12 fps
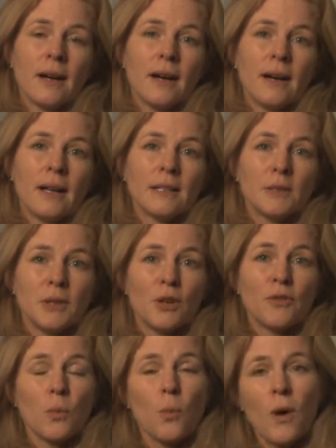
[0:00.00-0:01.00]
uh, a little bit
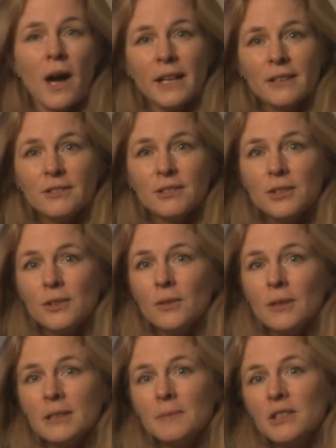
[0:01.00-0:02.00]
over 1
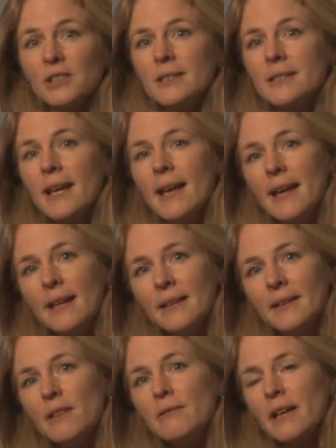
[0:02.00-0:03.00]
to as much as 10.
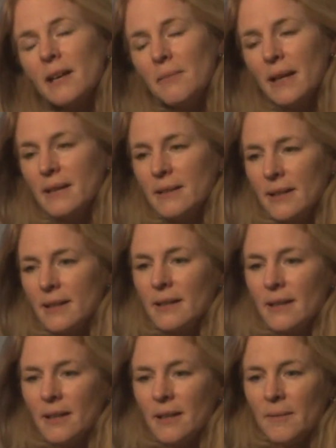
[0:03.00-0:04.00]
And they
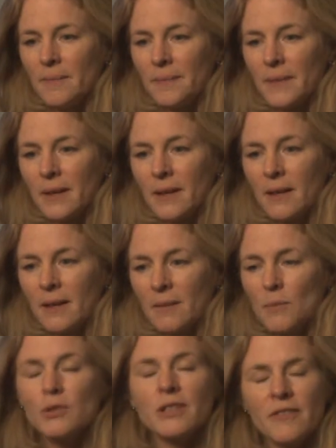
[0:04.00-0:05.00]
recommended, um, uh,
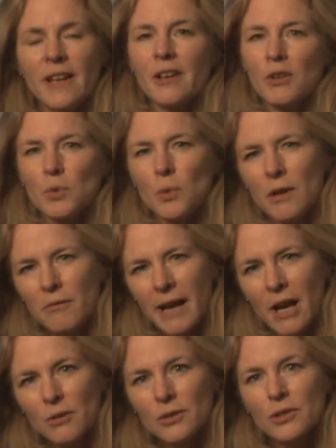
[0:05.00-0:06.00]
most of the values were
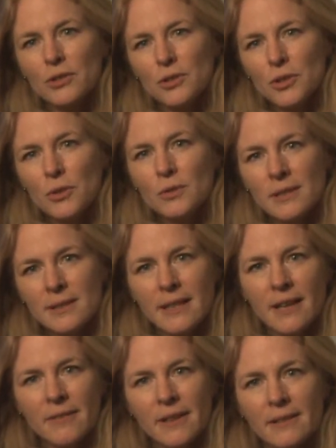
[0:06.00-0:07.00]
around 2 to
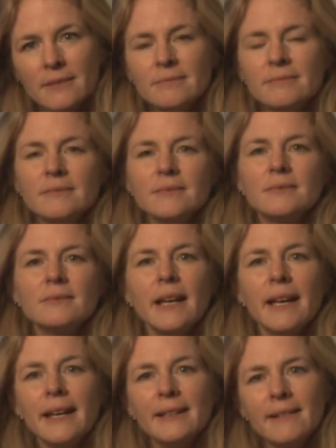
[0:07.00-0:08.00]
7,
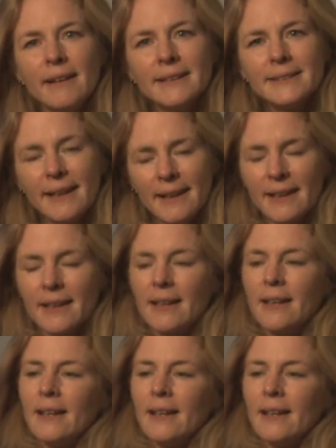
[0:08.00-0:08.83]
8, 9, 10.